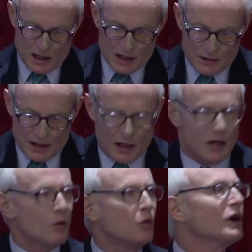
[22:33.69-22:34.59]

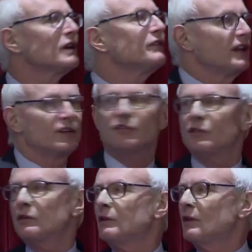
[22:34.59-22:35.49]
We're
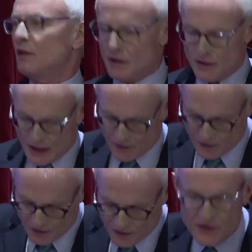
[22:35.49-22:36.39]
convinced
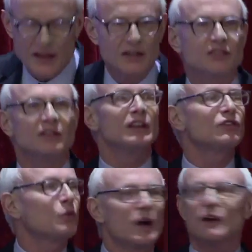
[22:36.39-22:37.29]
that this
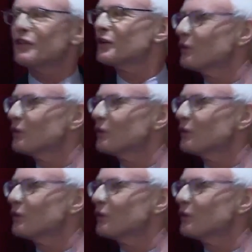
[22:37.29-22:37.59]
is where the